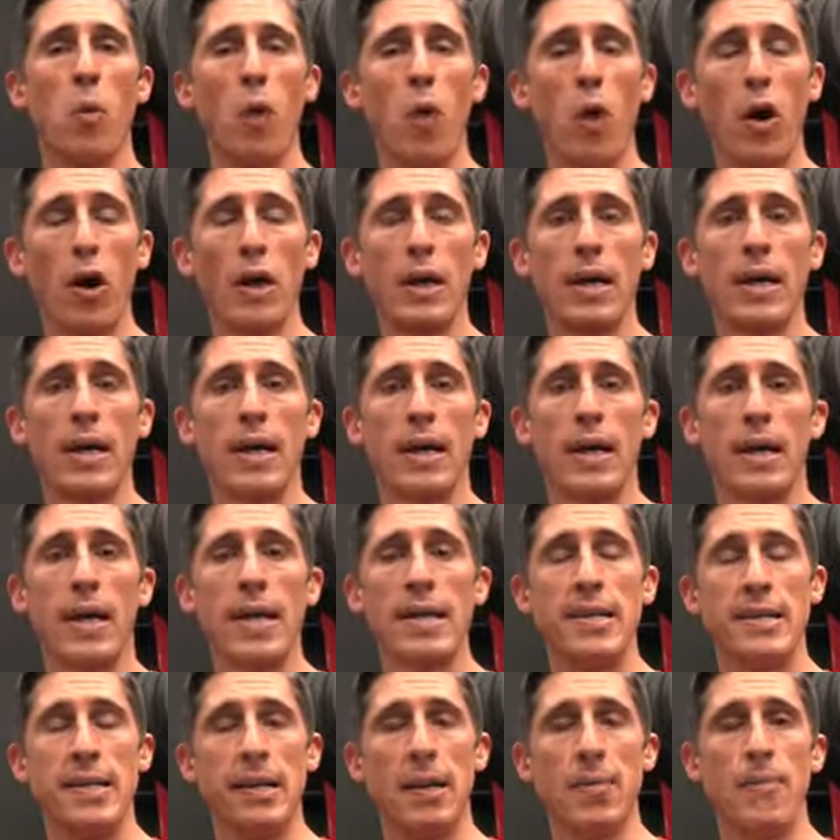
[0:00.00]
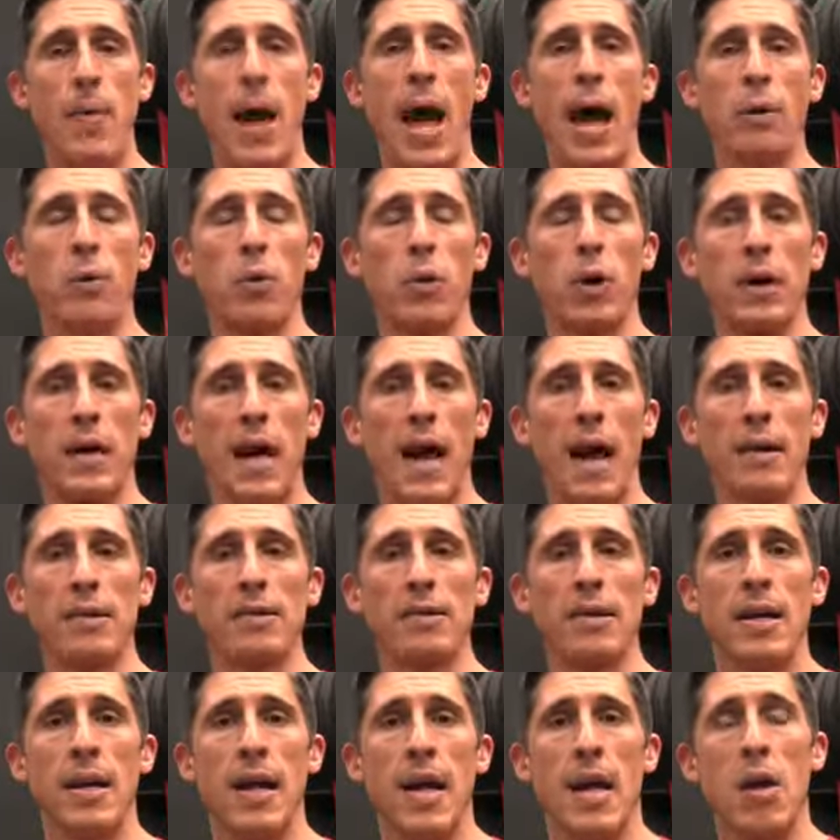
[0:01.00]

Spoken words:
work into your back workouts.